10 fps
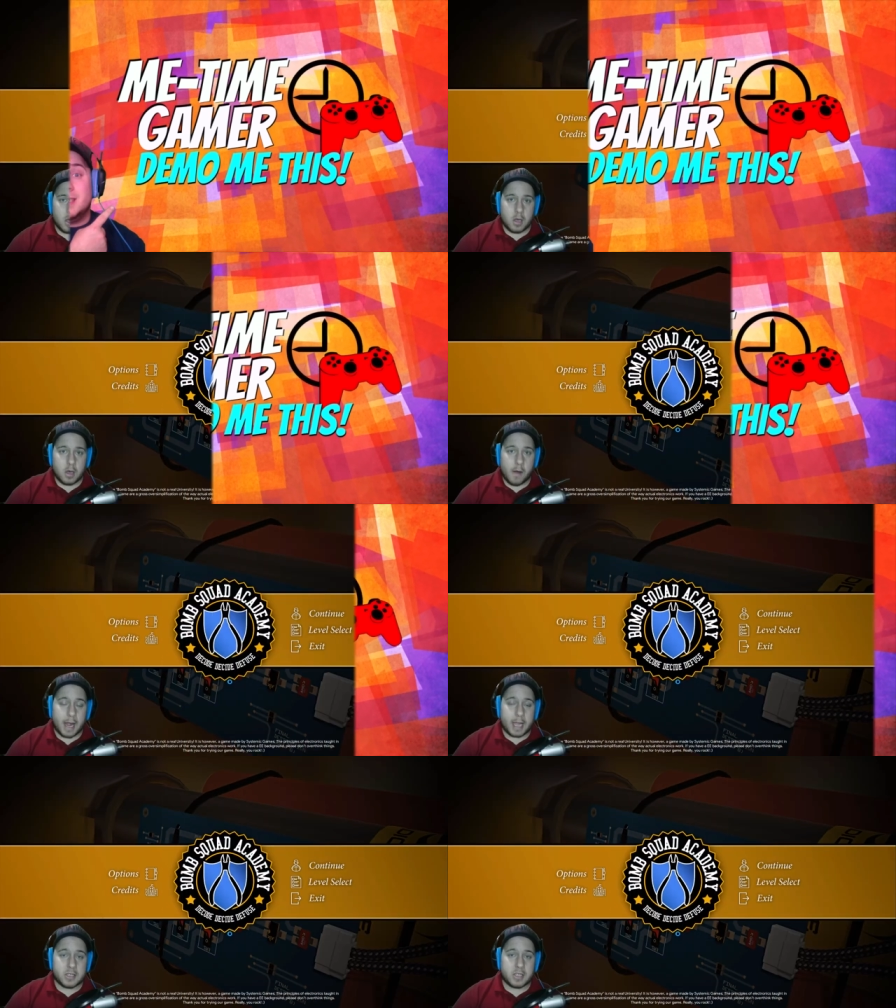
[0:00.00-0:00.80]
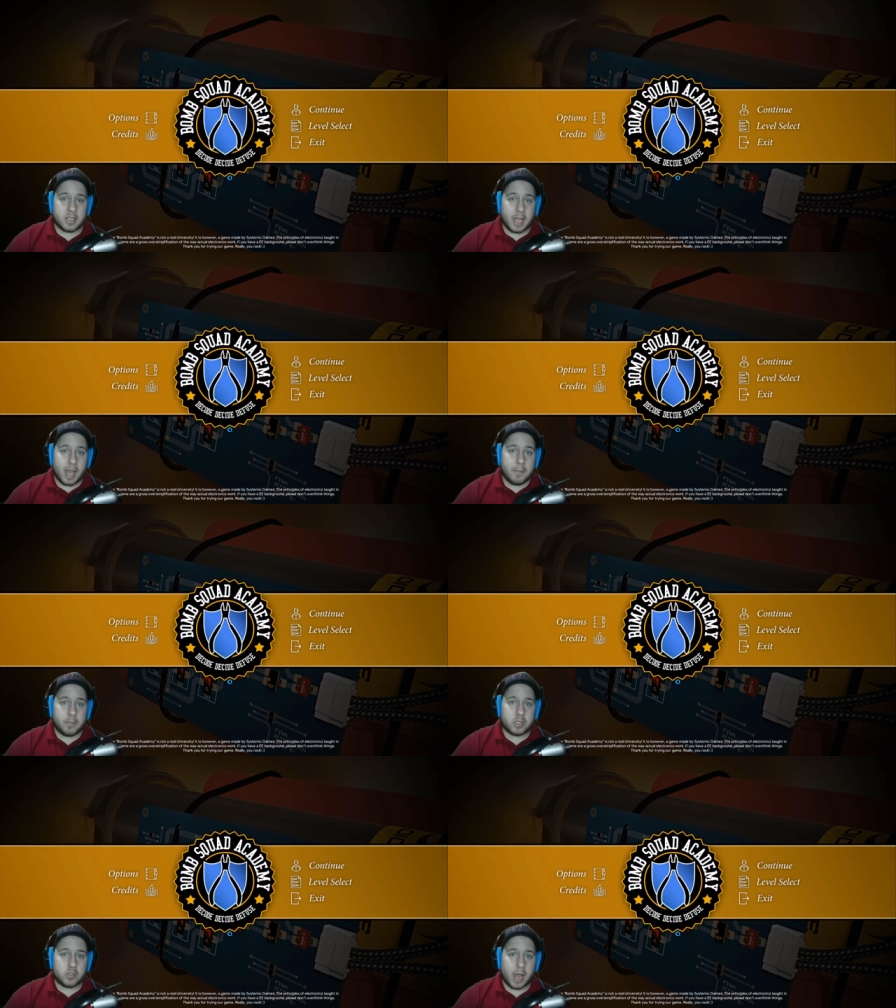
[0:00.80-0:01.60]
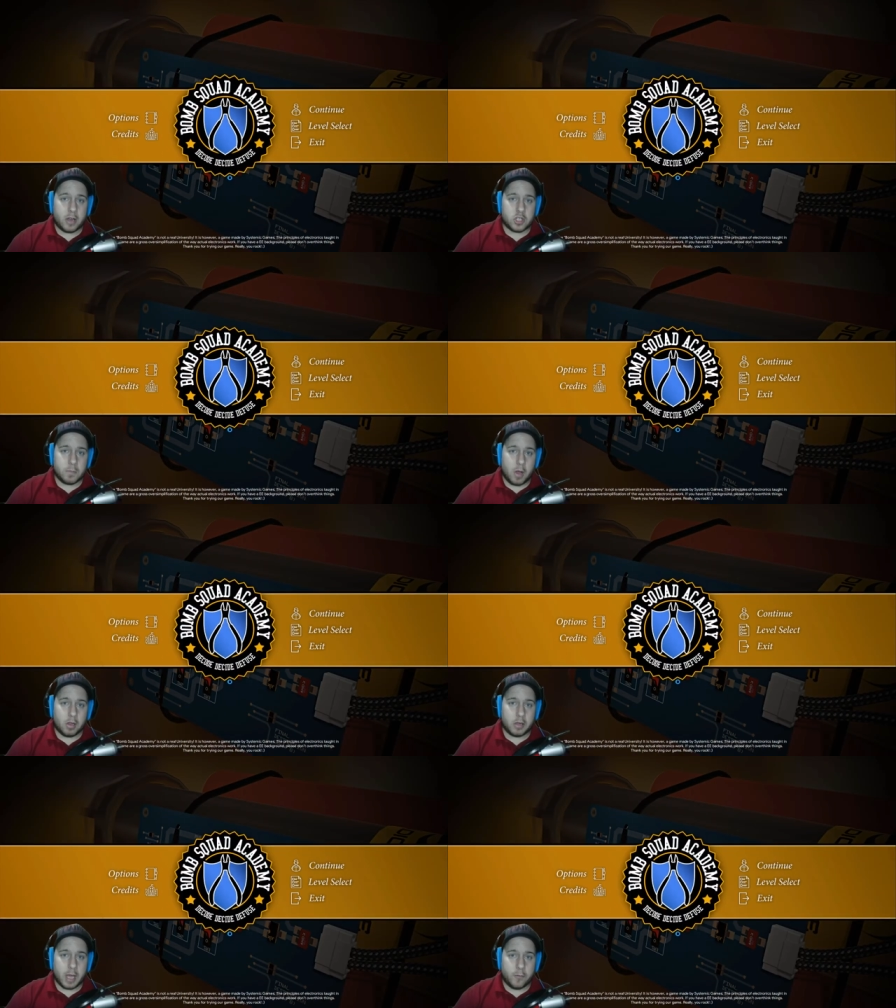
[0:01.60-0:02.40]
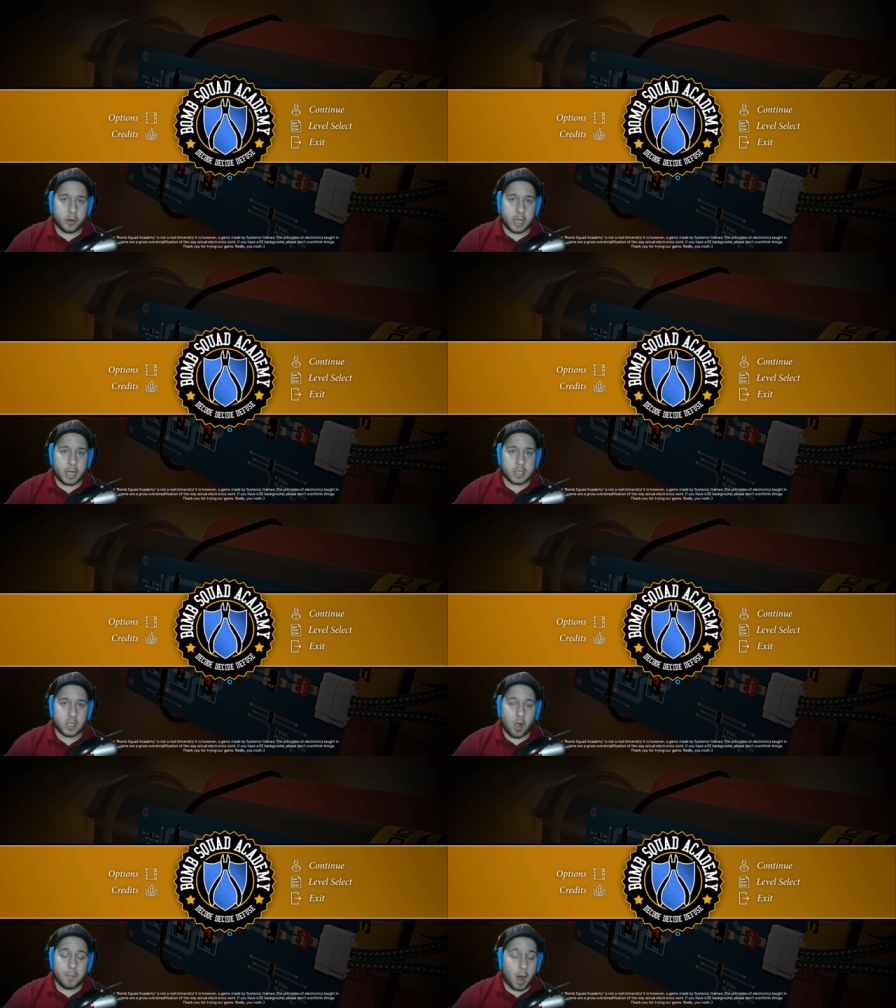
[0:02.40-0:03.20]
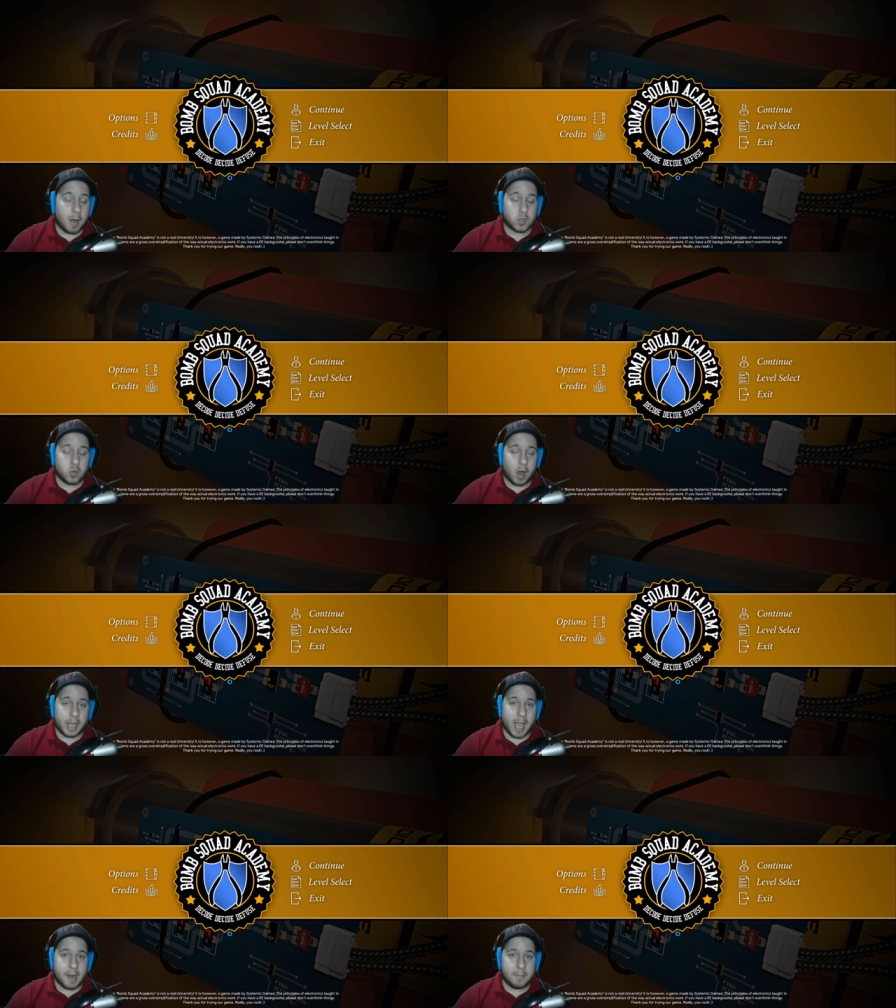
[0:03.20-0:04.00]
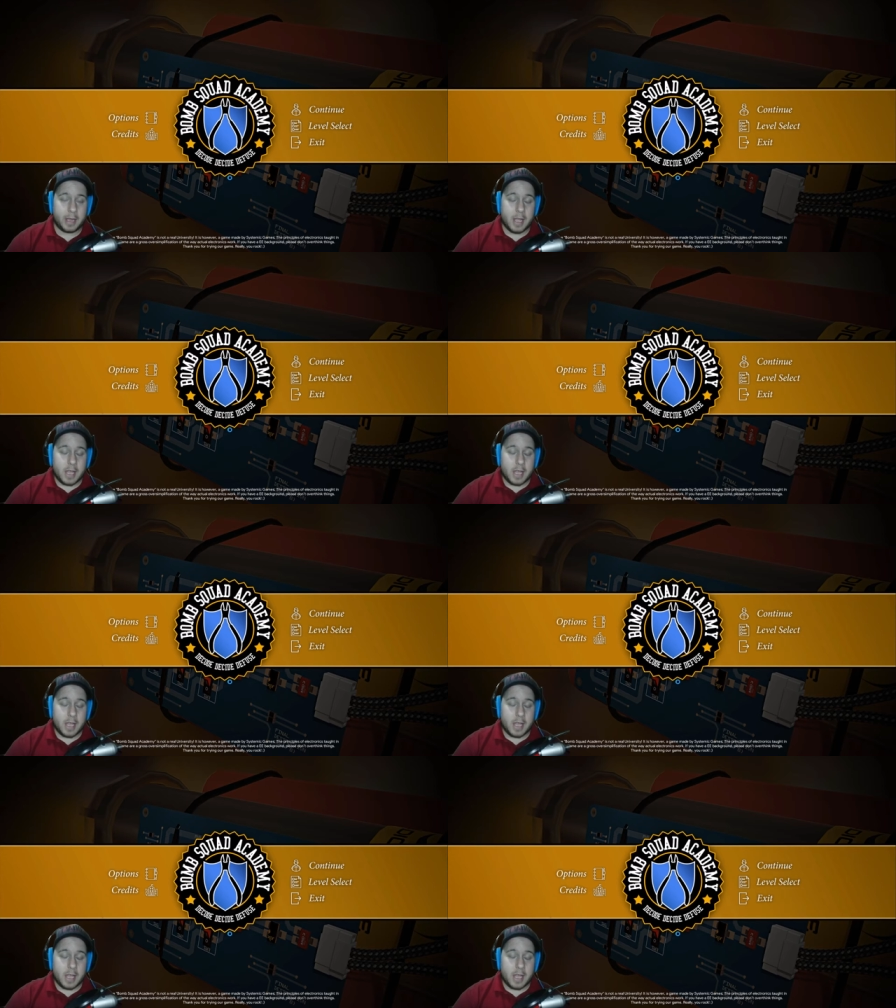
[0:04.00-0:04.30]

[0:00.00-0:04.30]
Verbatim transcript: Alright guys, so today I'm going to be trying out a small little game for you guys called Bomb Squad Academy.